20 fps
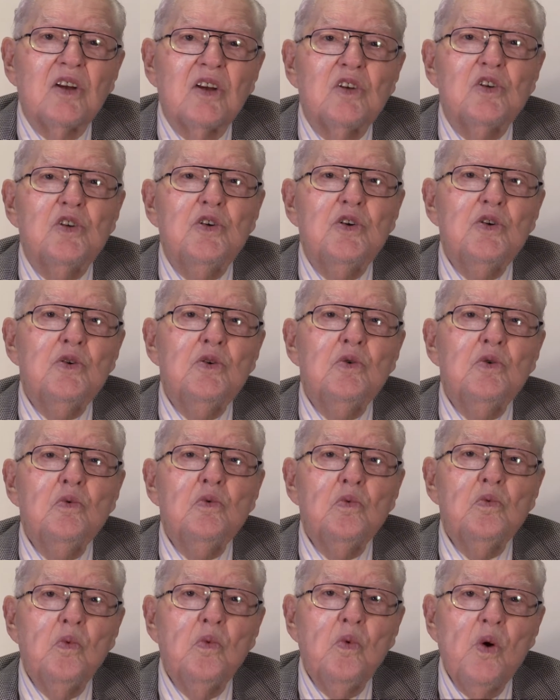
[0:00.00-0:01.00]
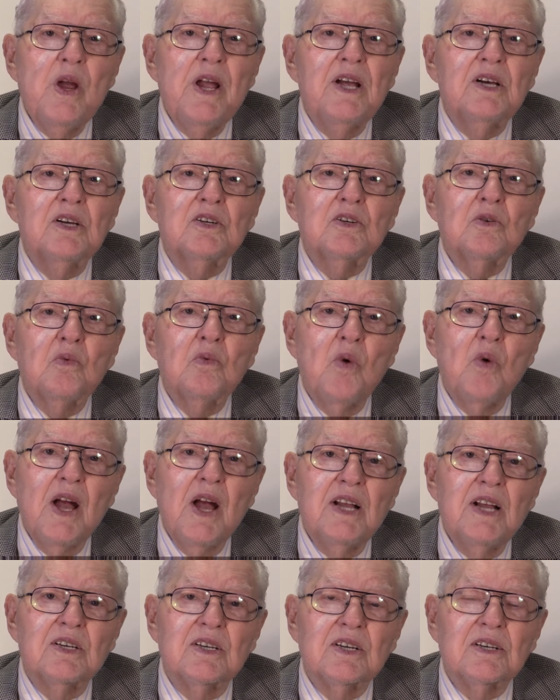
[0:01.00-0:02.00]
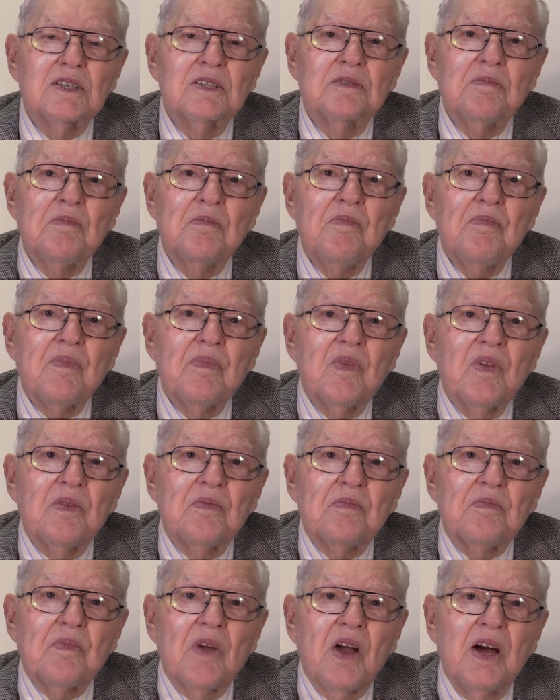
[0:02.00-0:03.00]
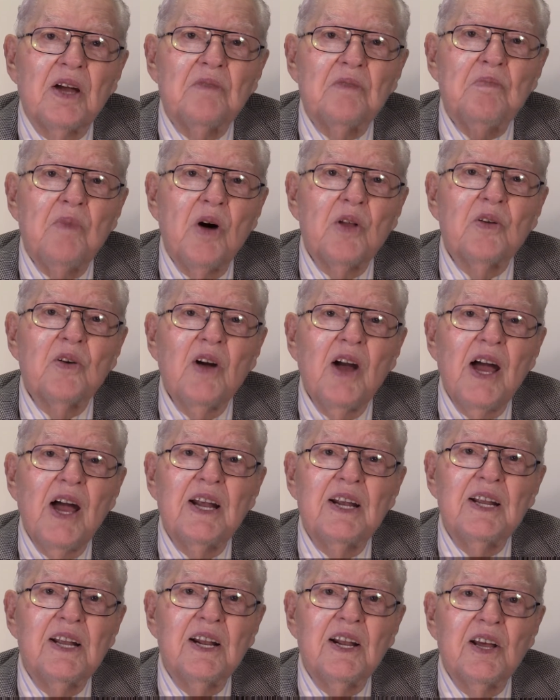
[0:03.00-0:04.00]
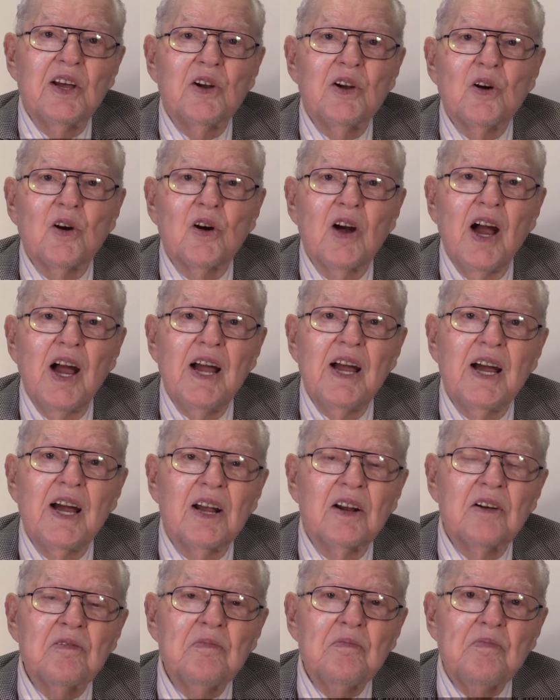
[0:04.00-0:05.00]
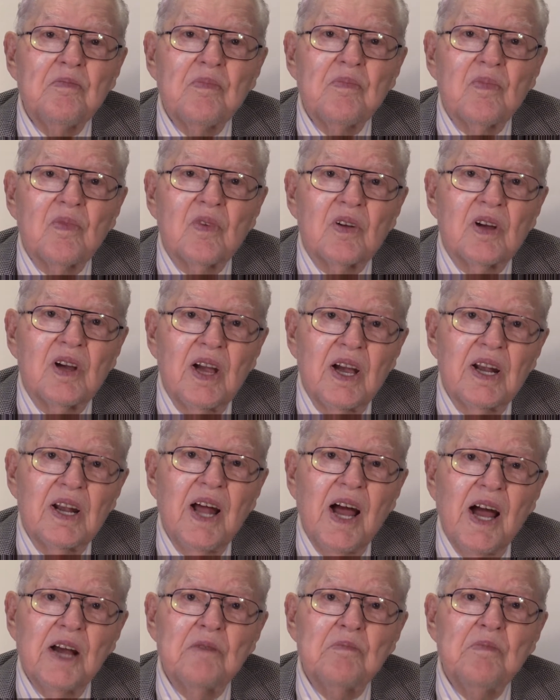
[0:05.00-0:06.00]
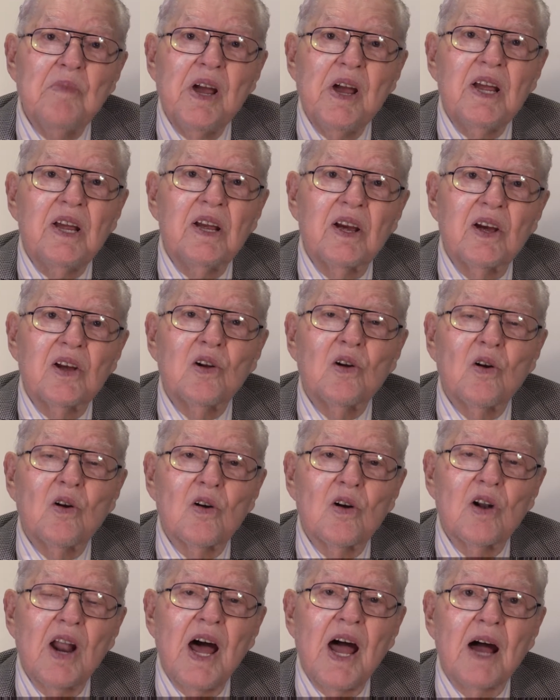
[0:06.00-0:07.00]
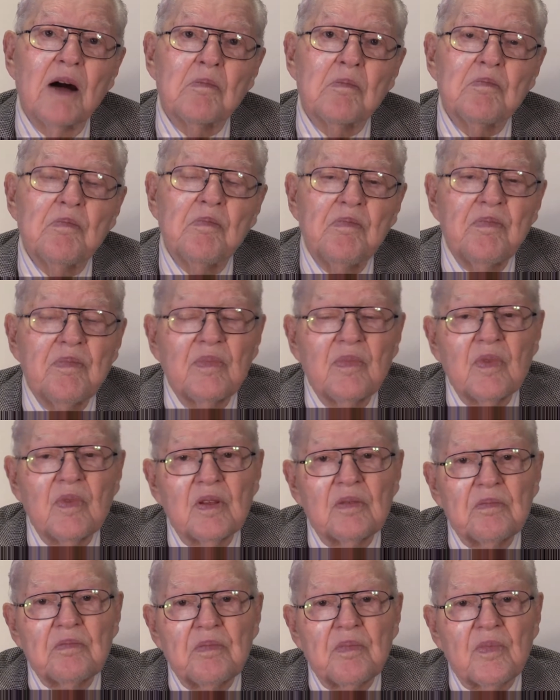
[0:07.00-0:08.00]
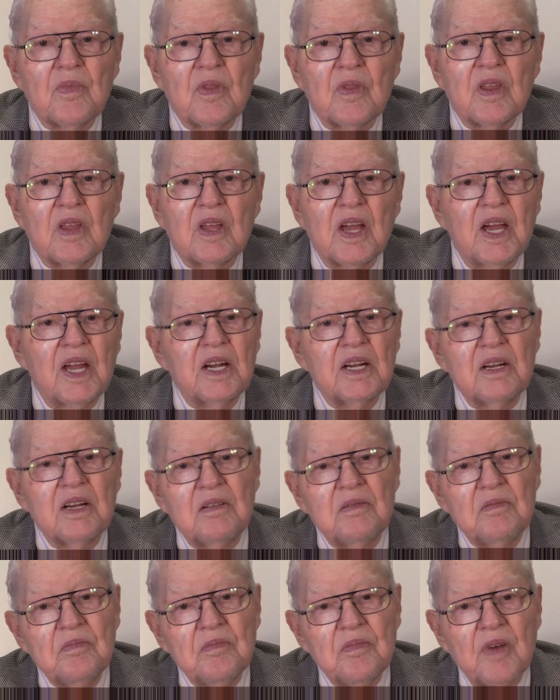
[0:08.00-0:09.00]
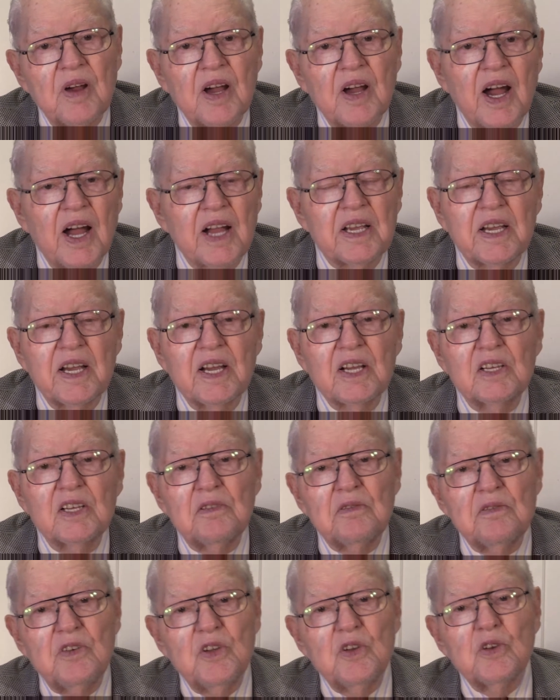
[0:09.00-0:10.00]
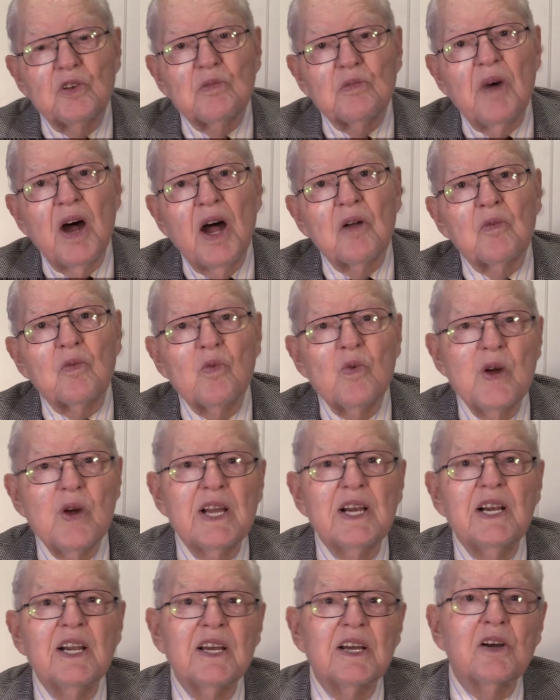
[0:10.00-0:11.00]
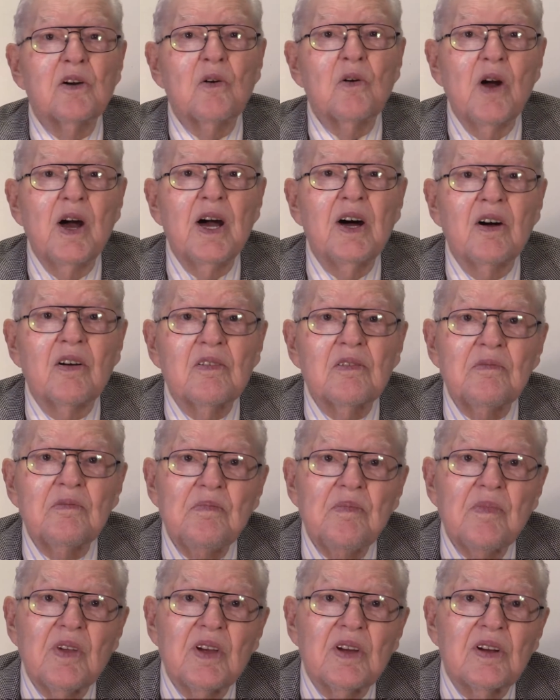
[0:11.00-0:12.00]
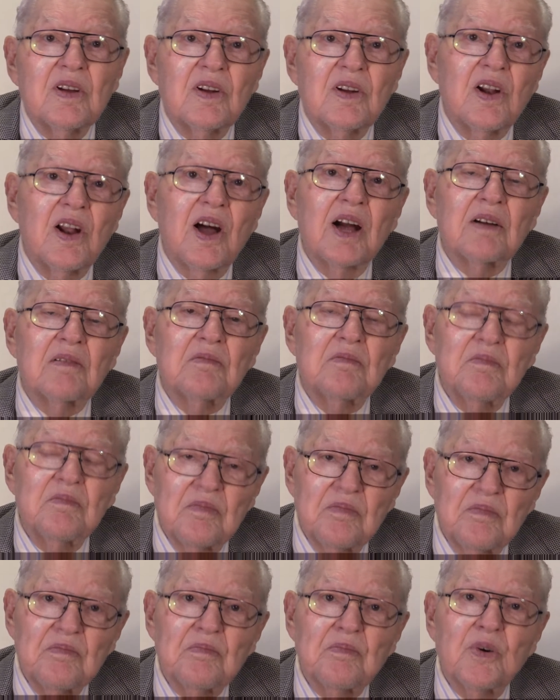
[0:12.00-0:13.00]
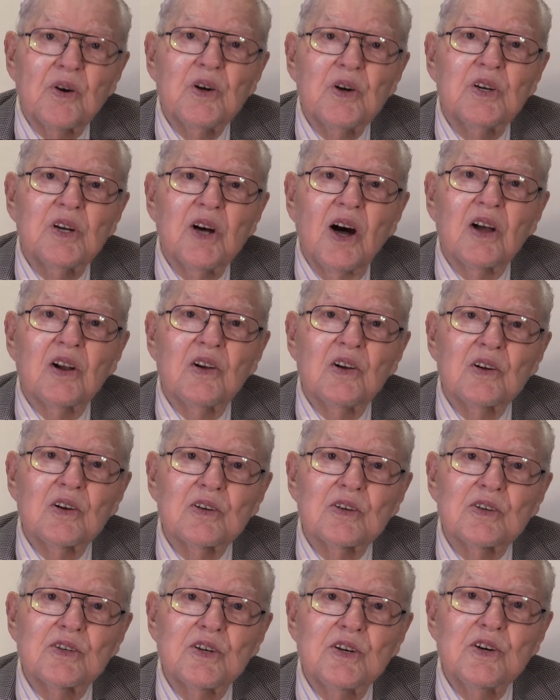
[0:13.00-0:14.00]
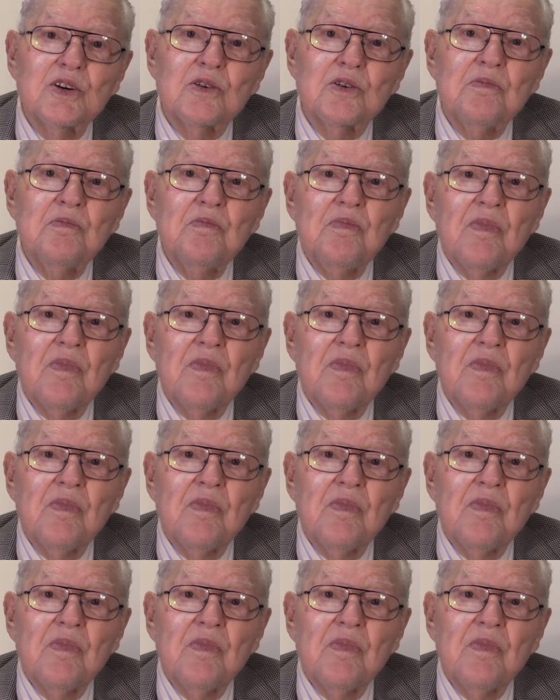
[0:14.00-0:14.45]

2 weeks' wages. And Mother had it in her hand and had me in her lap. And I guess due to my wiggling around like pre-toddlers do,